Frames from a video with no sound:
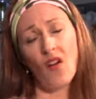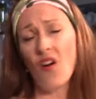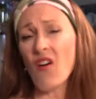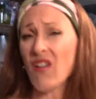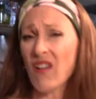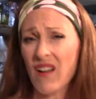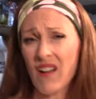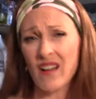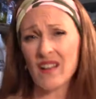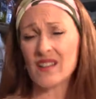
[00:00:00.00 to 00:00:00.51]

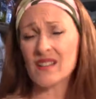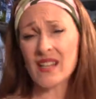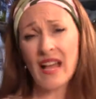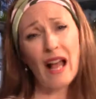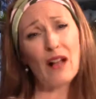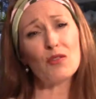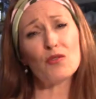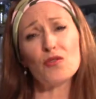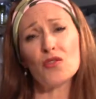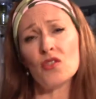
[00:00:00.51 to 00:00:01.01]
all kinds of
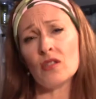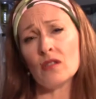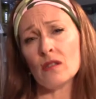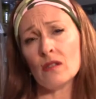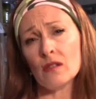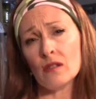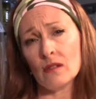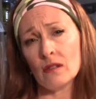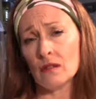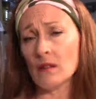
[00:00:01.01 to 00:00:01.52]

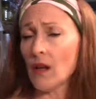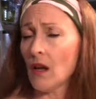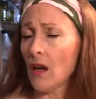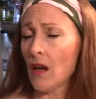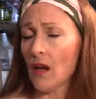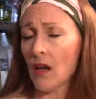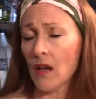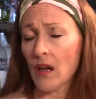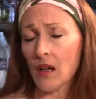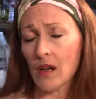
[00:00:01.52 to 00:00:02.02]
allergens
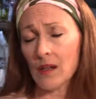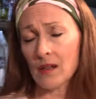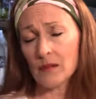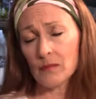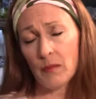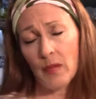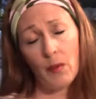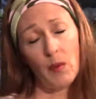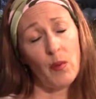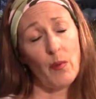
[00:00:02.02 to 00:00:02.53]

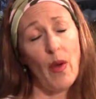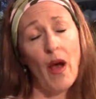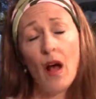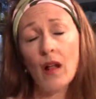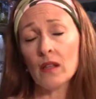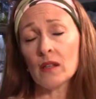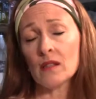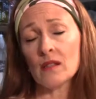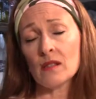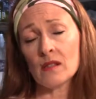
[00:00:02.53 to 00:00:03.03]
and maybe
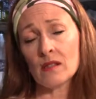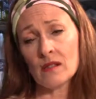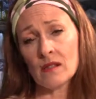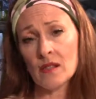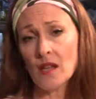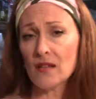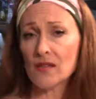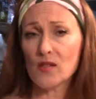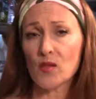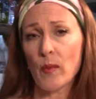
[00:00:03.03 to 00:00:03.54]
pollens and
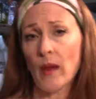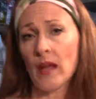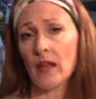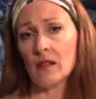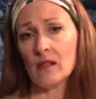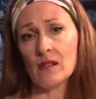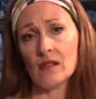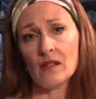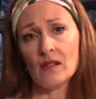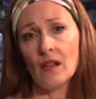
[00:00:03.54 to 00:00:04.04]
dust
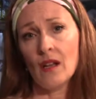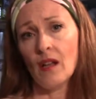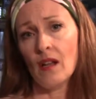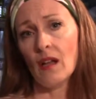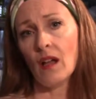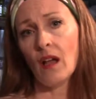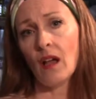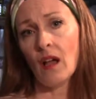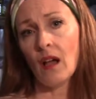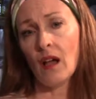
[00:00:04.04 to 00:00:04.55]
mites
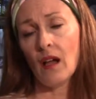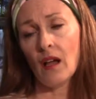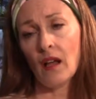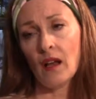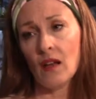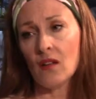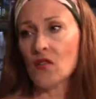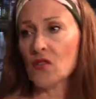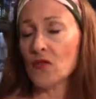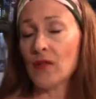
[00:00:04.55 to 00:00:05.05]

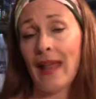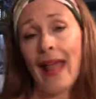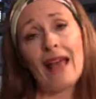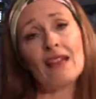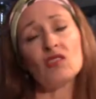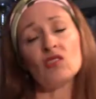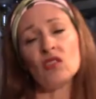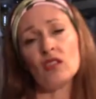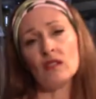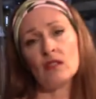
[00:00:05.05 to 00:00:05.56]
and other
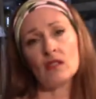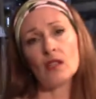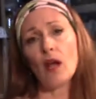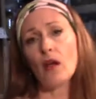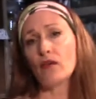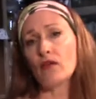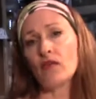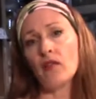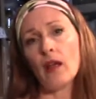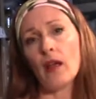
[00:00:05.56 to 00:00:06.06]
nasty
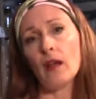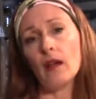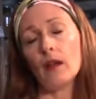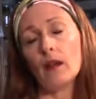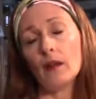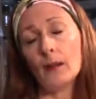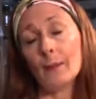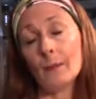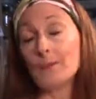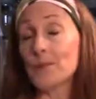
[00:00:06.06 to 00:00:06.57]
stuff that
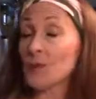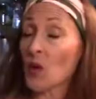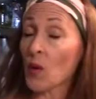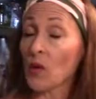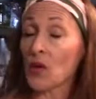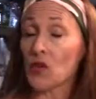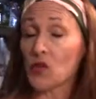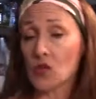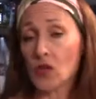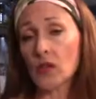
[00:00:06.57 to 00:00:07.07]

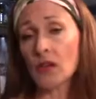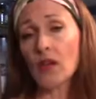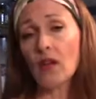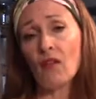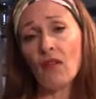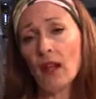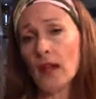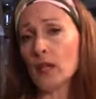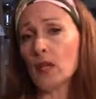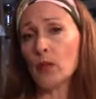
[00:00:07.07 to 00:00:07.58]
when you turn that
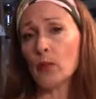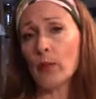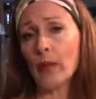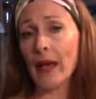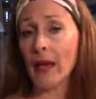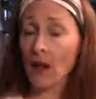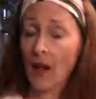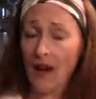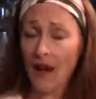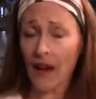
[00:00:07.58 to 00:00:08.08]
vacuum
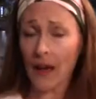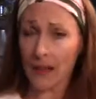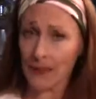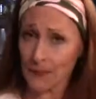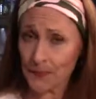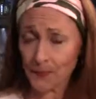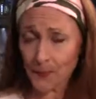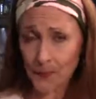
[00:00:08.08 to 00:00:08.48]
back on,